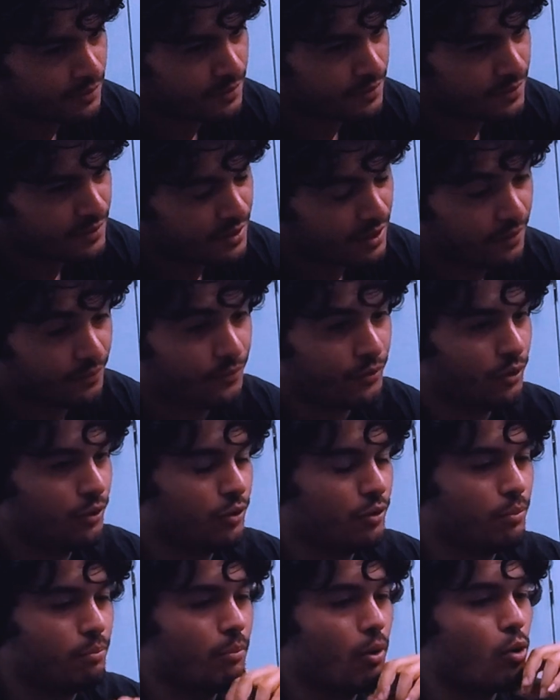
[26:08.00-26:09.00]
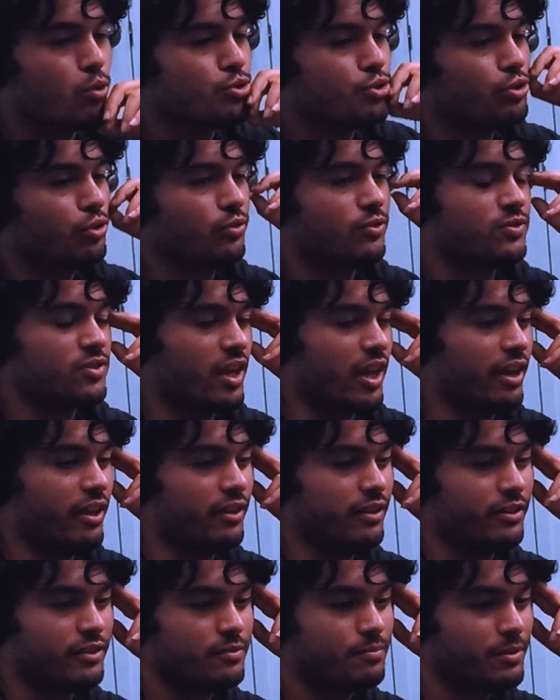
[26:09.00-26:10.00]
It's gonna feel a little emotional
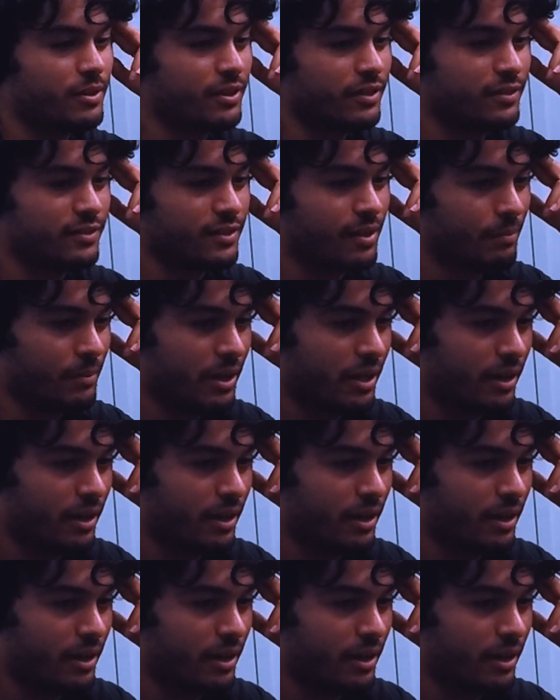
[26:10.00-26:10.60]
saying this because I'm